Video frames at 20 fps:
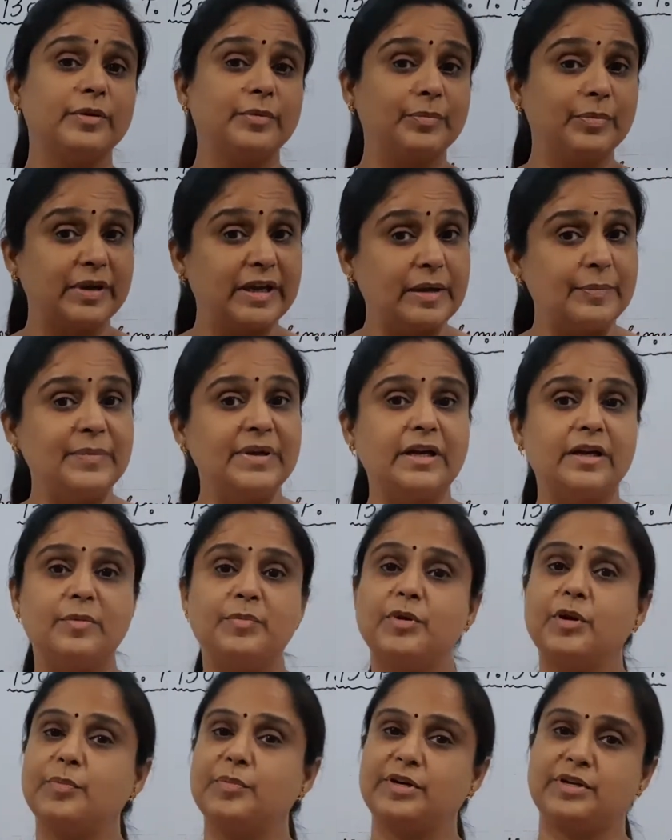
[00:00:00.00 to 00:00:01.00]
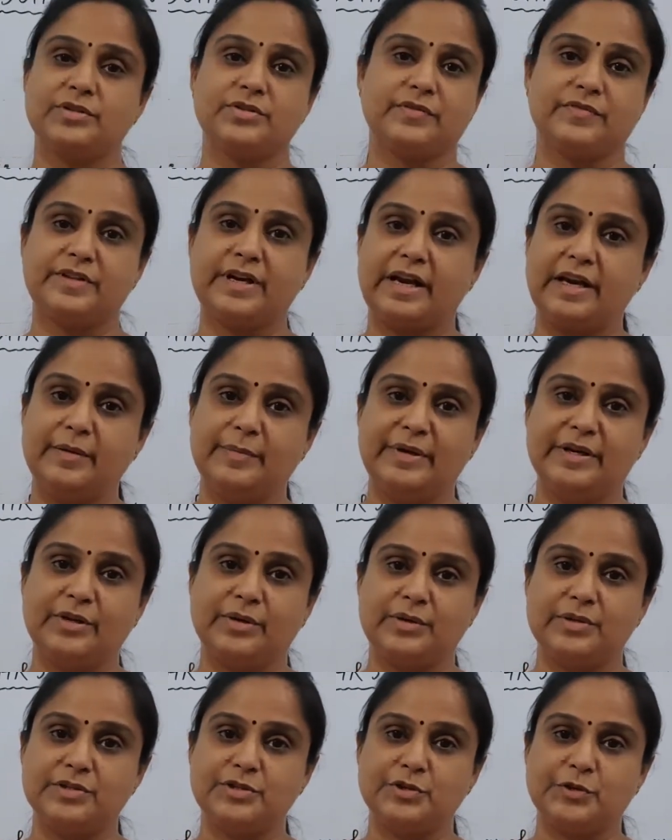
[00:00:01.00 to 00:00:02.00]
chemical properties of the element
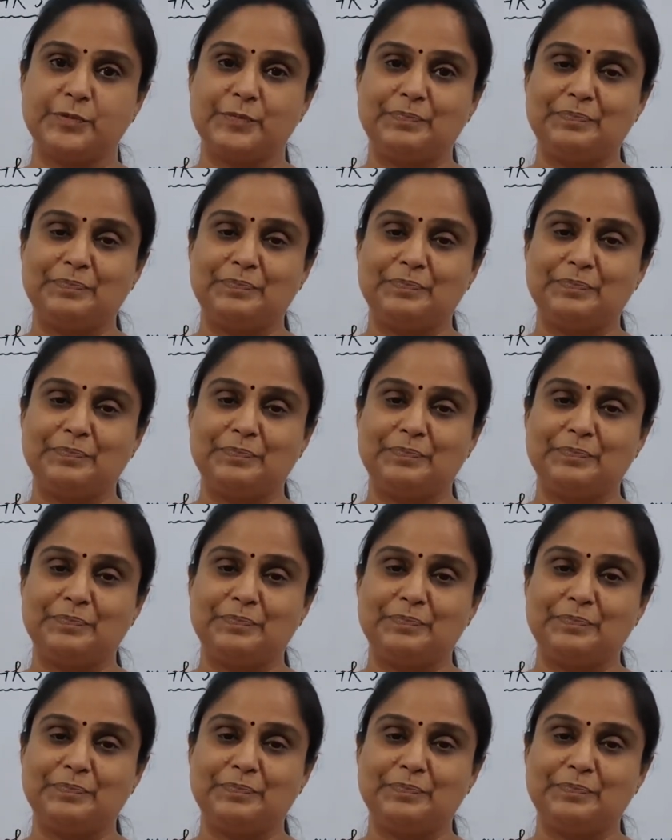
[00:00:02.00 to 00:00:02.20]
also.